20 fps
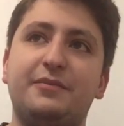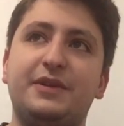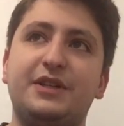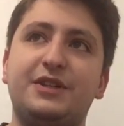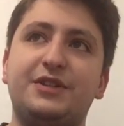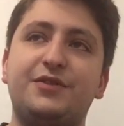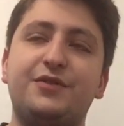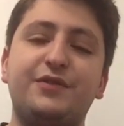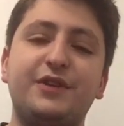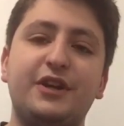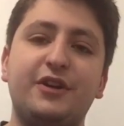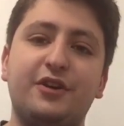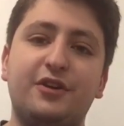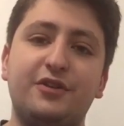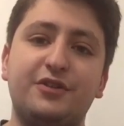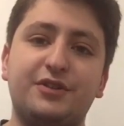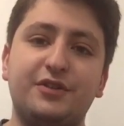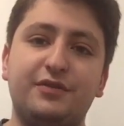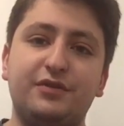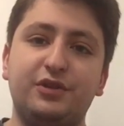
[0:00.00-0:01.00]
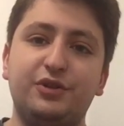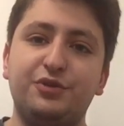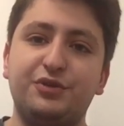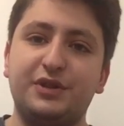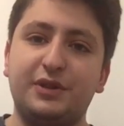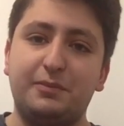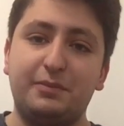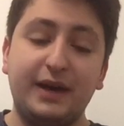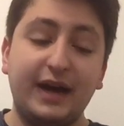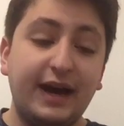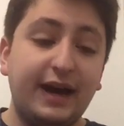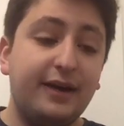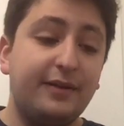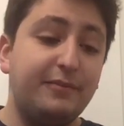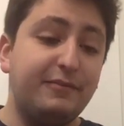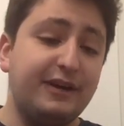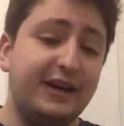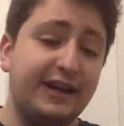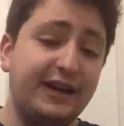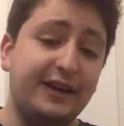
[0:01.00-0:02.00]
his fears of losing
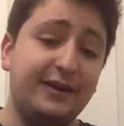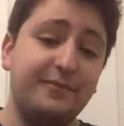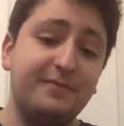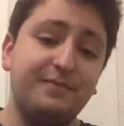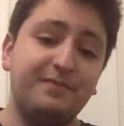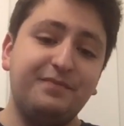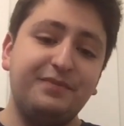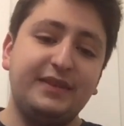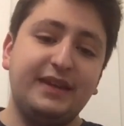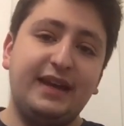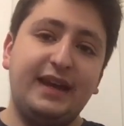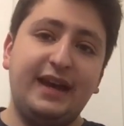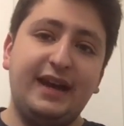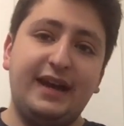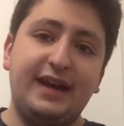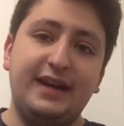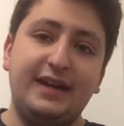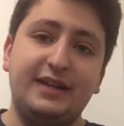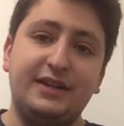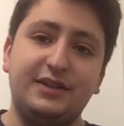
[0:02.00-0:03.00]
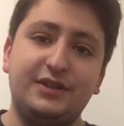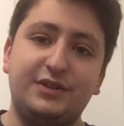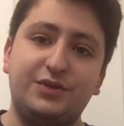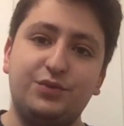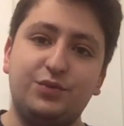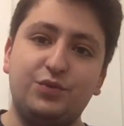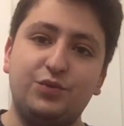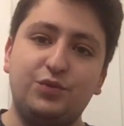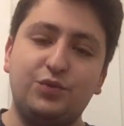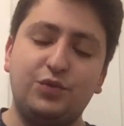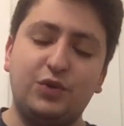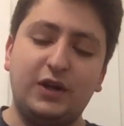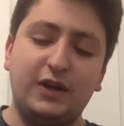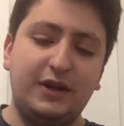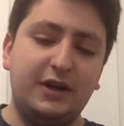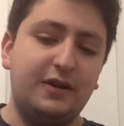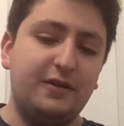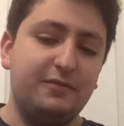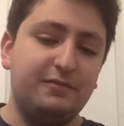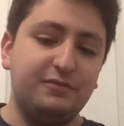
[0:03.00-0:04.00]
Padme and
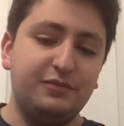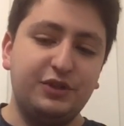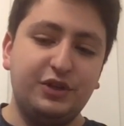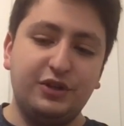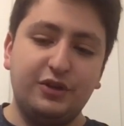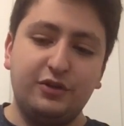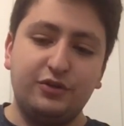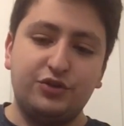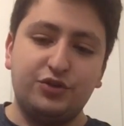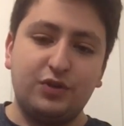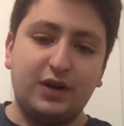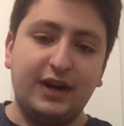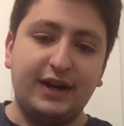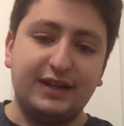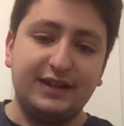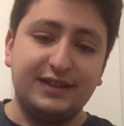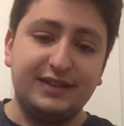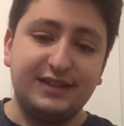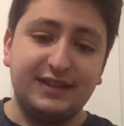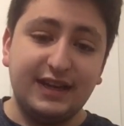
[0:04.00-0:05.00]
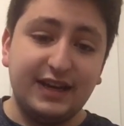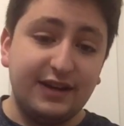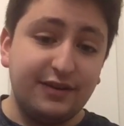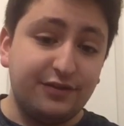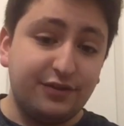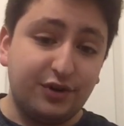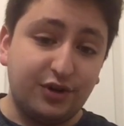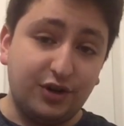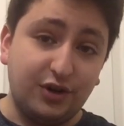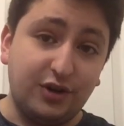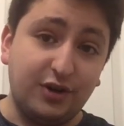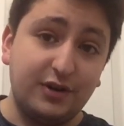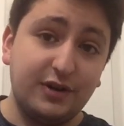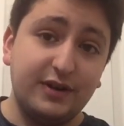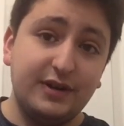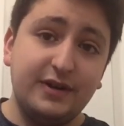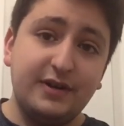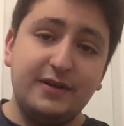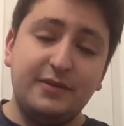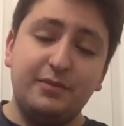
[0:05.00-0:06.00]
trying to save her,
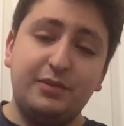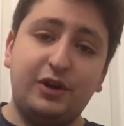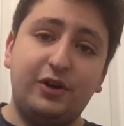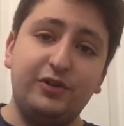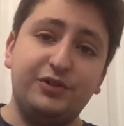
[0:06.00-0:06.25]
but